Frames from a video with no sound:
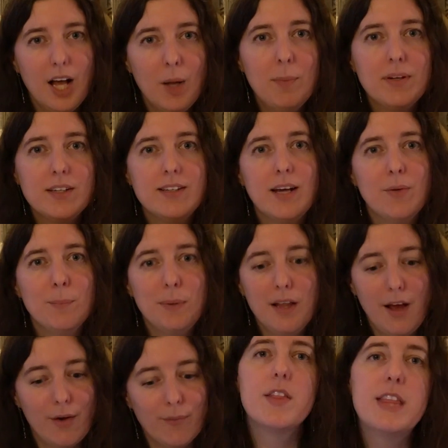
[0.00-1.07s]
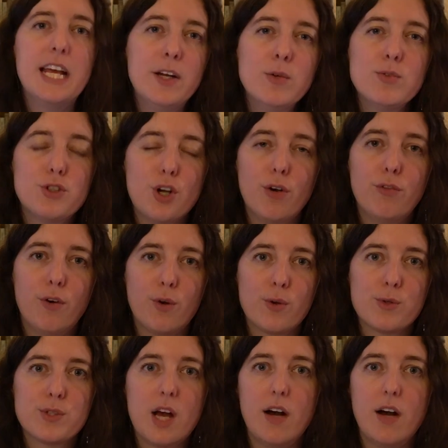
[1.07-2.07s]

I'll put it down below. They don't show photos